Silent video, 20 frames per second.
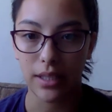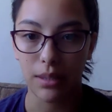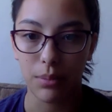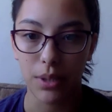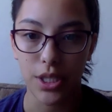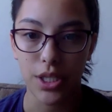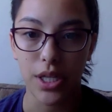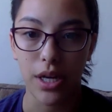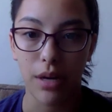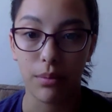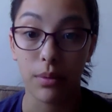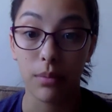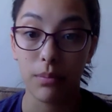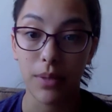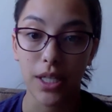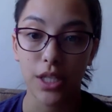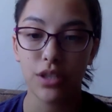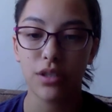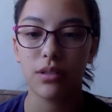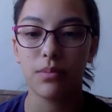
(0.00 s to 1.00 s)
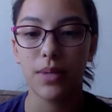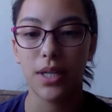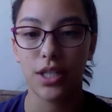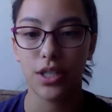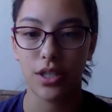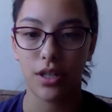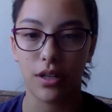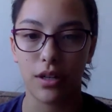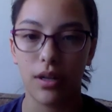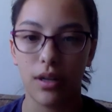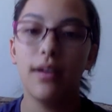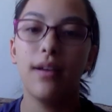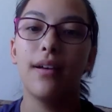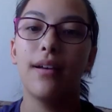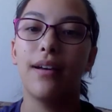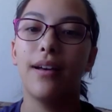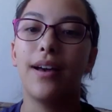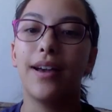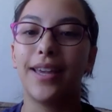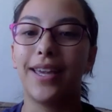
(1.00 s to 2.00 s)
be shared with me. Just make sure,
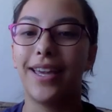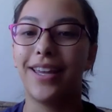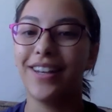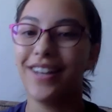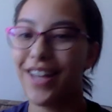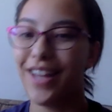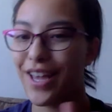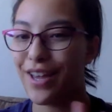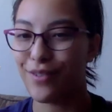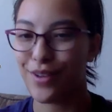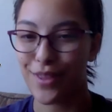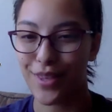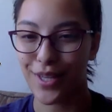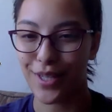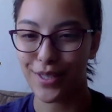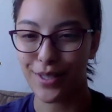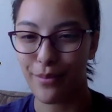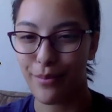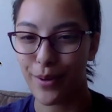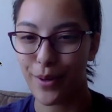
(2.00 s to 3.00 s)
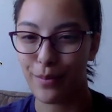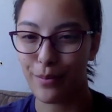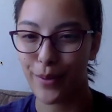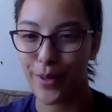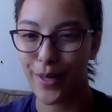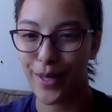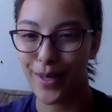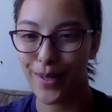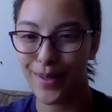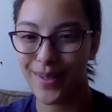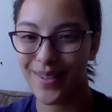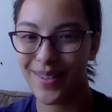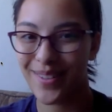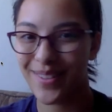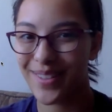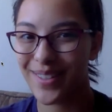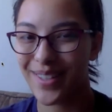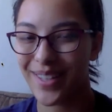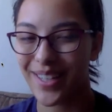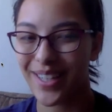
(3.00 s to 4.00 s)
again, everything's appropriate.
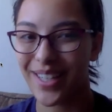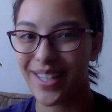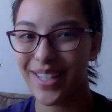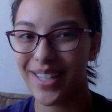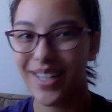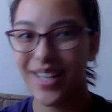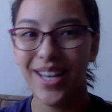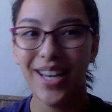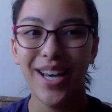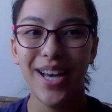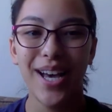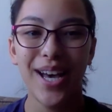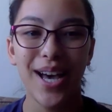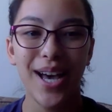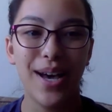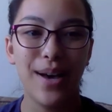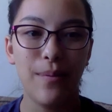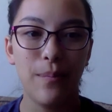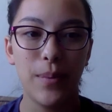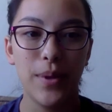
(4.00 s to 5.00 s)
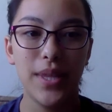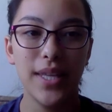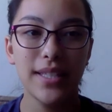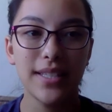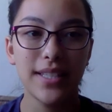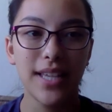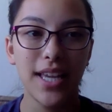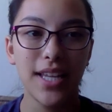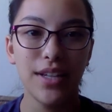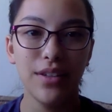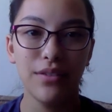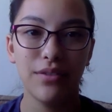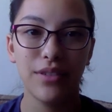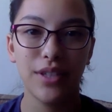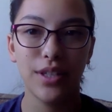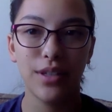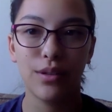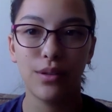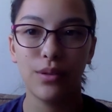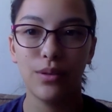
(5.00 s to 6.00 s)
Okay, but this kind of
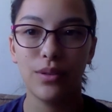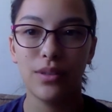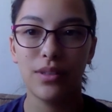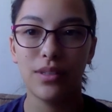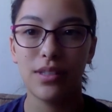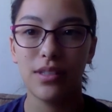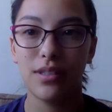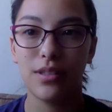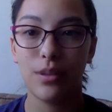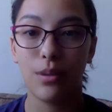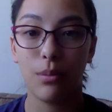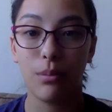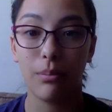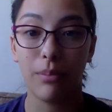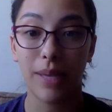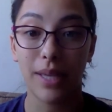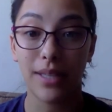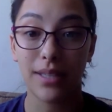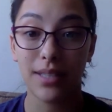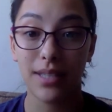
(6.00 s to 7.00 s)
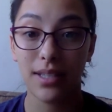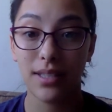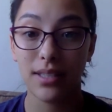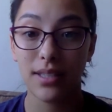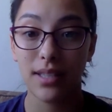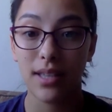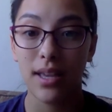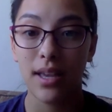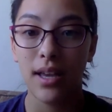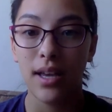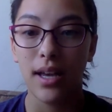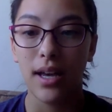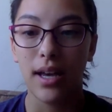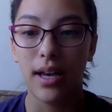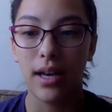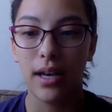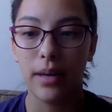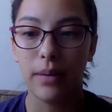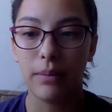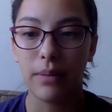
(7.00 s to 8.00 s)
concludes the Zoom basics.
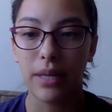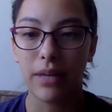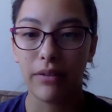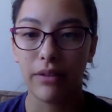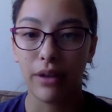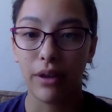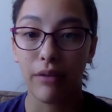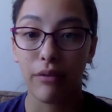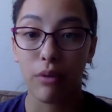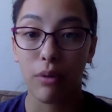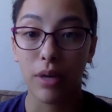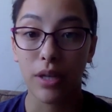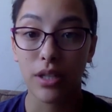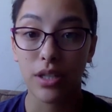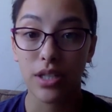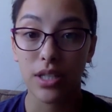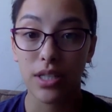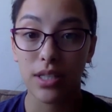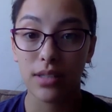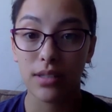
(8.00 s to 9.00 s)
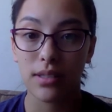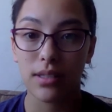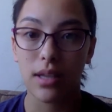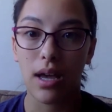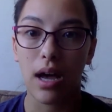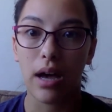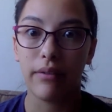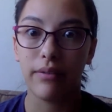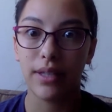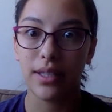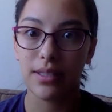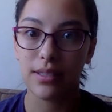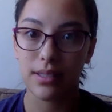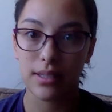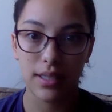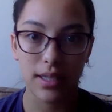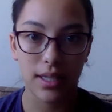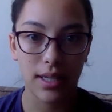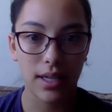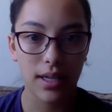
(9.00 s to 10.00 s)
If you have questions,
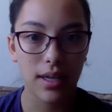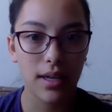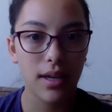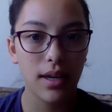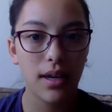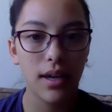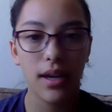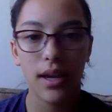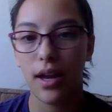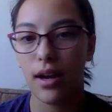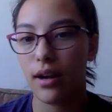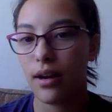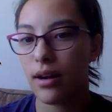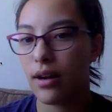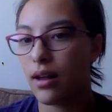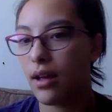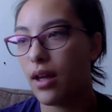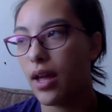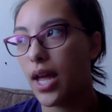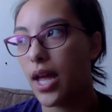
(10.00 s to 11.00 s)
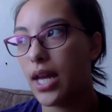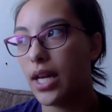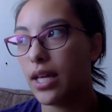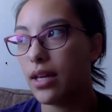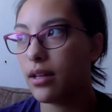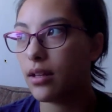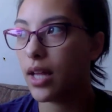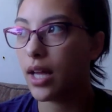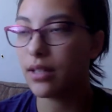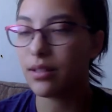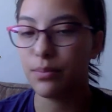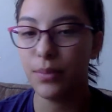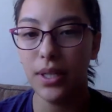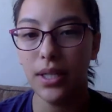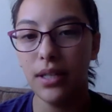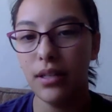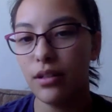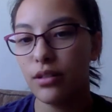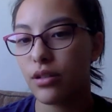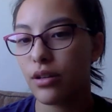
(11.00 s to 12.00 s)
obviously in any class
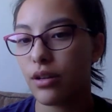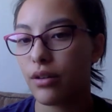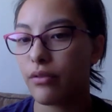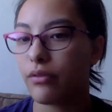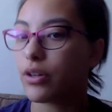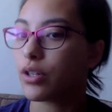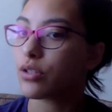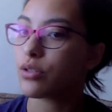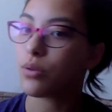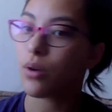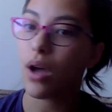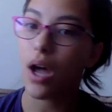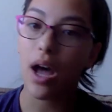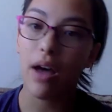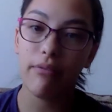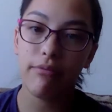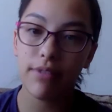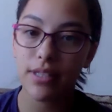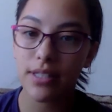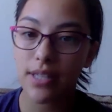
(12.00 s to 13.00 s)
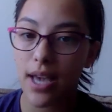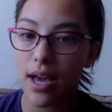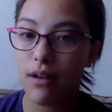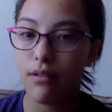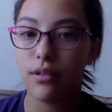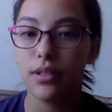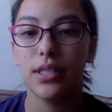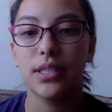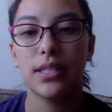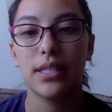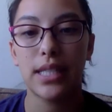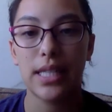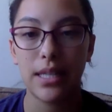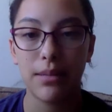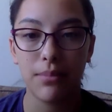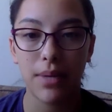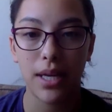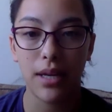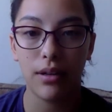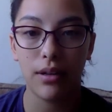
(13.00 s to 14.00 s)
meetings or virtual office hours,
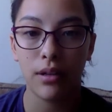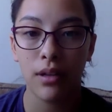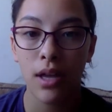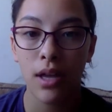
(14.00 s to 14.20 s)
email,